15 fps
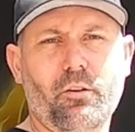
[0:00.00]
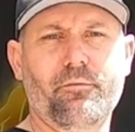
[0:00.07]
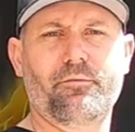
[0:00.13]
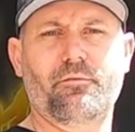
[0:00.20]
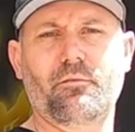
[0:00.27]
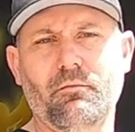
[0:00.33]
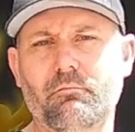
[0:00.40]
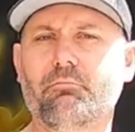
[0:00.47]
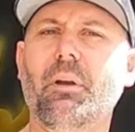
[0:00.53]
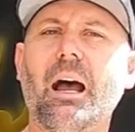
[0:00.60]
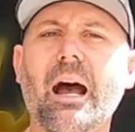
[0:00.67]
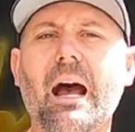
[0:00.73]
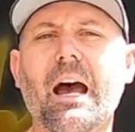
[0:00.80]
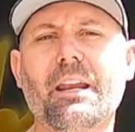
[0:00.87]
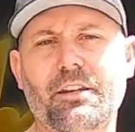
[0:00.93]
sort of
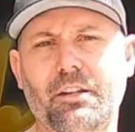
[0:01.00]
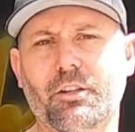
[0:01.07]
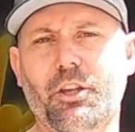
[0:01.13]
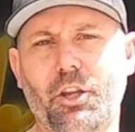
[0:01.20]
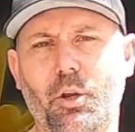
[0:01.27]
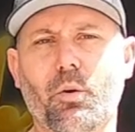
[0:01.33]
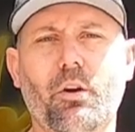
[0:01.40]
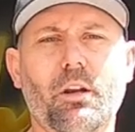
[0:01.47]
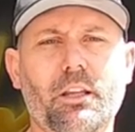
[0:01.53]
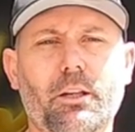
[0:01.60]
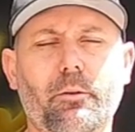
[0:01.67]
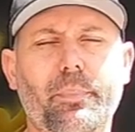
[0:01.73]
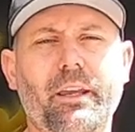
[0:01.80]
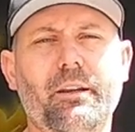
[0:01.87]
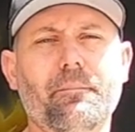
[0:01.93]
harden and cure a
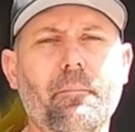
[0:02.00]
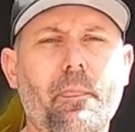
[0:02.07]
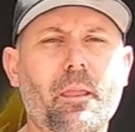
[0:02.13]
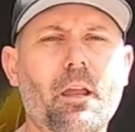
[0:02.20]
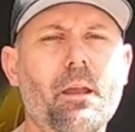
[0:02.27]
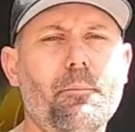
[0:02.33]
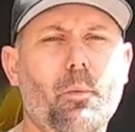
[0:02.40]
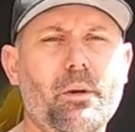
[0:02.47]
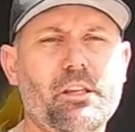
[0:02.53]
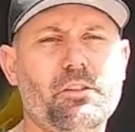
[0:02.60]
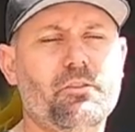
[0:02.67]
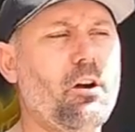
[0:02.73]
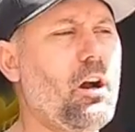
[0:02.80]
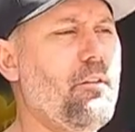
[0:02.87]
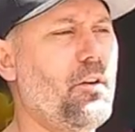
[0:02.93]
little bit. But when
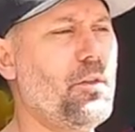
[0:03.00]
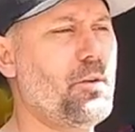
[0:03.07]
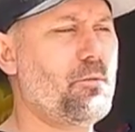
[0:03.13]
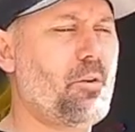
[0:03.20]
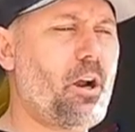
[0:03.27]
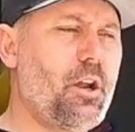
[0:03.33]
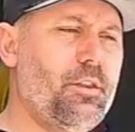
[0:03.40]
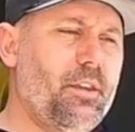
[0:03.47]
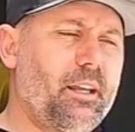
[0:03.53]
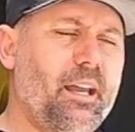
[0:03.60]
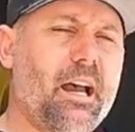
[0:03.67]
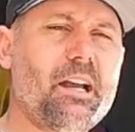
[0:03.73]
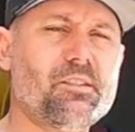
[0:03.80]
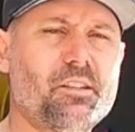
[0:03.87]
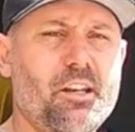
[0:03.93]
you drive on the road, the
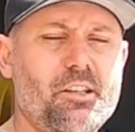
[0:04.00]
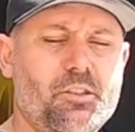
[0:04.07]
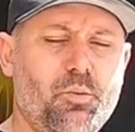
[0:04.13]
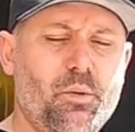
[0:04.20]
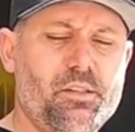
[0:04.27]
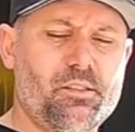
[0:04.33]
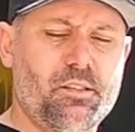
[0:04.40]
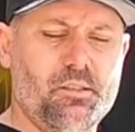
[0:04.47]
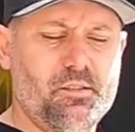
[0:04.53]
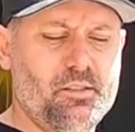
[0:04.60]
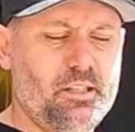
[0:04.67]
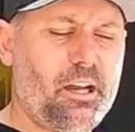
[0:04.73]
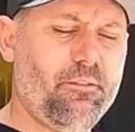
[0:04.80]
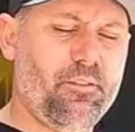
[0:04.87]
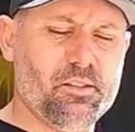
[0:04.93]
car's going to twist and
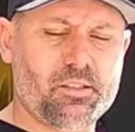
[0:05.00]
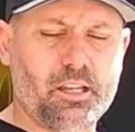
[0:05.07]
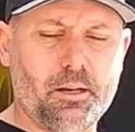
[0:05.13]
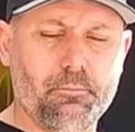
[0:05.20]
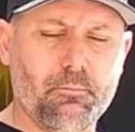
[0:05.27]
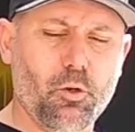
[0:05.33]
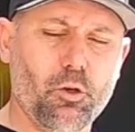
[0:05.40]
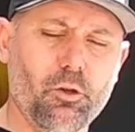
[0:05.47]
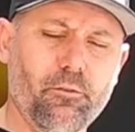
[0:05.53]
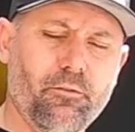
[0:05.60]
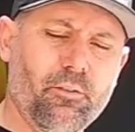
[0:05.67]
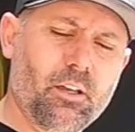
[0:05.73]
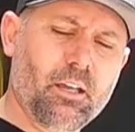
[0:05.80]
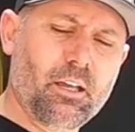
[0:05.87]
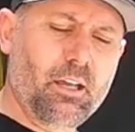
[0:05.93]
stuff, and it's going to
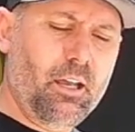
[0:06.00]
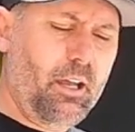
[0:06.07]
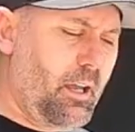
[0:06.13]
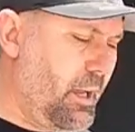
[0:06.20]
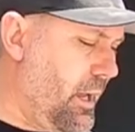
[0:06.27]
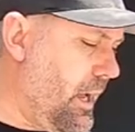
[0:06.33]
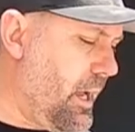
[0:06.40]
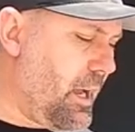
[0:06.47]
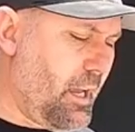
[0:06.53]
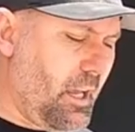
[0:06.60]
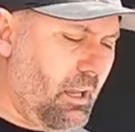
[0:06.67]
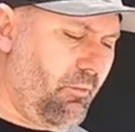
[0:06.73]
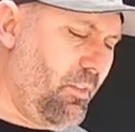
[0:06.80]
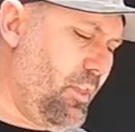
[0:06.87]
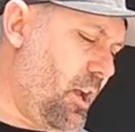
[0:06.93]
move.
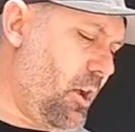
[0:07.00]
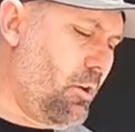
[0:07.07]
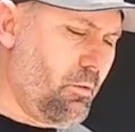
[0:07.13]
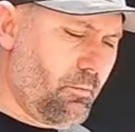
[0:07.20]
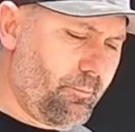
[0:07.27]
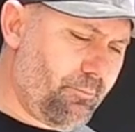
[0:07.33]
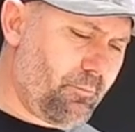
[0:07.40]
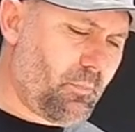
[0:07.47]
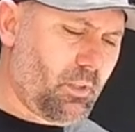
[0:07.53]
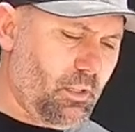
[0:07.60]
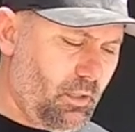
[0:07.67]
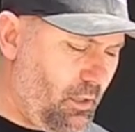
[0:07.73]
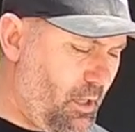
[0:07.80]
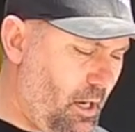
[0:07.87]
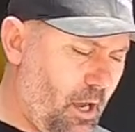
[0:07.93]
Even though,
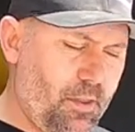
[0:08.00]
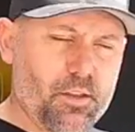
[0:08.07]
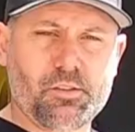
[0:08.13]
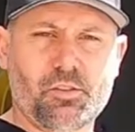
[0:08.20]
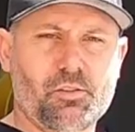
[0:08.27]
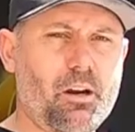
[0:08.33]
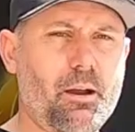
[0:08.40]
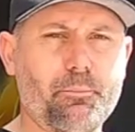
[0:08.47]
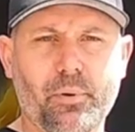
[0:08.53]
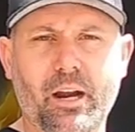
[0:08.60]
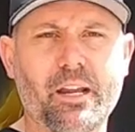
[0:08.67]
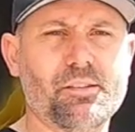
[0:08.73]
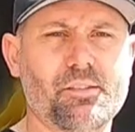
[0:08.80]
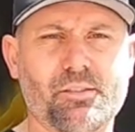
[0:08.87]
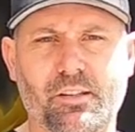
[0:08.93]
you know, there's strut
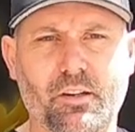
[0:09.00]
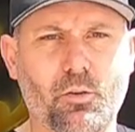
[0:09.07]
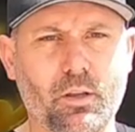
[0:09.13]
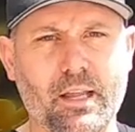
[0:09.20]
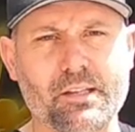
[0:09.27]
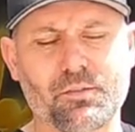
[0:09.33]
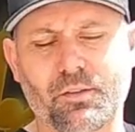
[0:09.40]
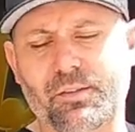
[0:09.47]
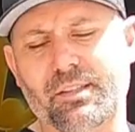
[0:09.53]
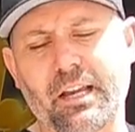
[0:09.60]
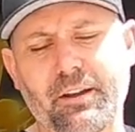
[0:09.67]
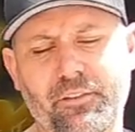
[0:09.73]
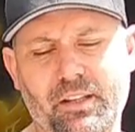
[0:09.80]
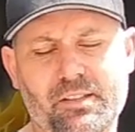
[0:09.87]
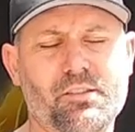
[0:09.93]
braces and all that sort of
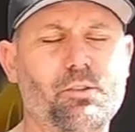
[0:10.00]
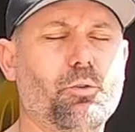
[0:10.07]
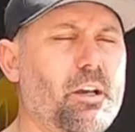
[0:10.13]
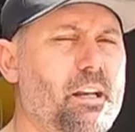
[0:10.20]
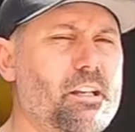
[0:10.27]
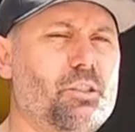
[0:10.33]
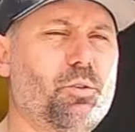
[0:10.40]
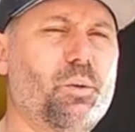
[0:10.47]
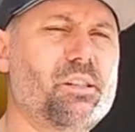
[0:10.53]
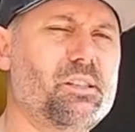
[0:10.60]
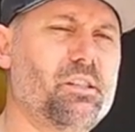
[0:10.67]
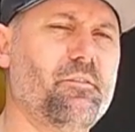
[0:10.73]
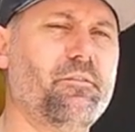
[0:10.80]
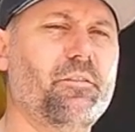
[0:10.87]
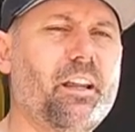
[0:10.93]
stuff, it's still going to
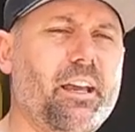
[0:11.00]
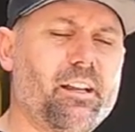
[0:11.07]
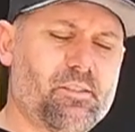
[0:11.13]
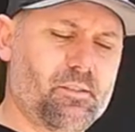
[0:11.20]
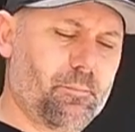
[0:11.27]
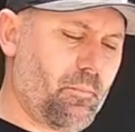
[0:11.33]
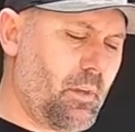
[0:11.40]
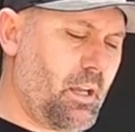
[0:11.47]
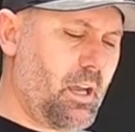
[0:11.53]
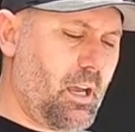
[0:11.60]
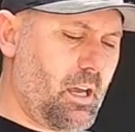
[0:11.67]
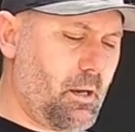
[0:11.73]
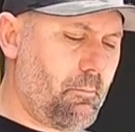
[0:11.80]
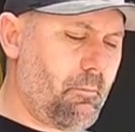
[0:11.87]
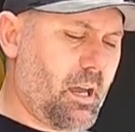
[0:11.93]
twist and flex,
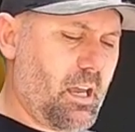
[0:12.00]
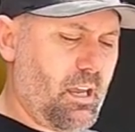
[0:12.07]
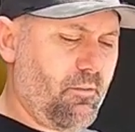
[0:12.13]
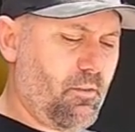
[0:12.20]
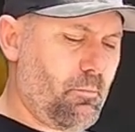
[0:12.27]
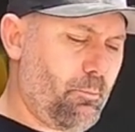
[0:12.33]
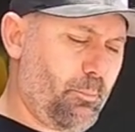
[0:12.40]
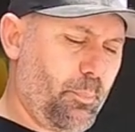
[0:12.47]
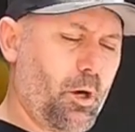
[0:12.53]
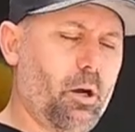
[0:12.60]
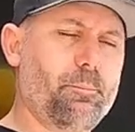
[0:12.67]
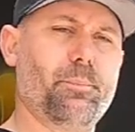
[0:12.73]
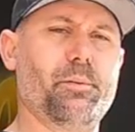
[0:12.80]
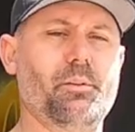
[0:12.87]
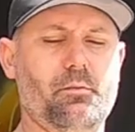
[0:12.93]
and it may even
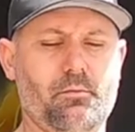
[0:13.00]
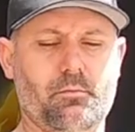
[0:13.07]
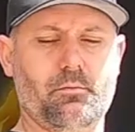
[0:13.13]
pop